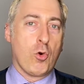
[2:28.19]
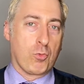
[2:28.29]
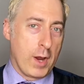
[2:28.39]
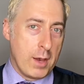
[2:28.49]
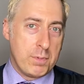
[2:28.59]

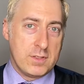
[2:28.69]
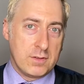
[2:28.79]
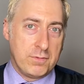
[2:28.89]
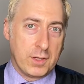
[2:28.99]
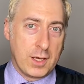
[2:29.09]
rampant
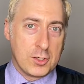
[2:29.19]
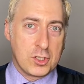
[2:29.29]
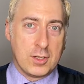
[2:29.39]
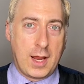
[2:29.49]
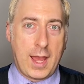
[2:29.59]

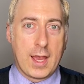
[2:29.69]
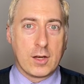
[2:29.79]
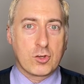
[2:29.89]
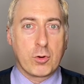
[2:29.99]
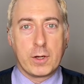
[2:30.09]
inflation
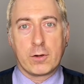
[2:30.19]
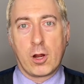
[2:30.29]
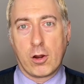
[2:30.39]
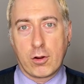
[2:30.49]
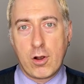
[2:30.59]
and crater
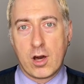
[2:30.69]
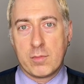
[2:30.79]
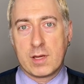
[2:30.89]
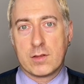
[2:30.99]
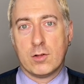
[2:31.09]
our economy
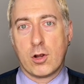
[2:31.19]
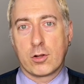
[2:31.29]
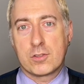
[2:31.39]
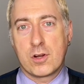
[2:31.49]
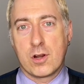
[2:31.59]
in the longer
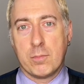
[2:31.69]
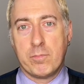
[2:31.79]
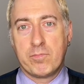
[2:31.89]
term.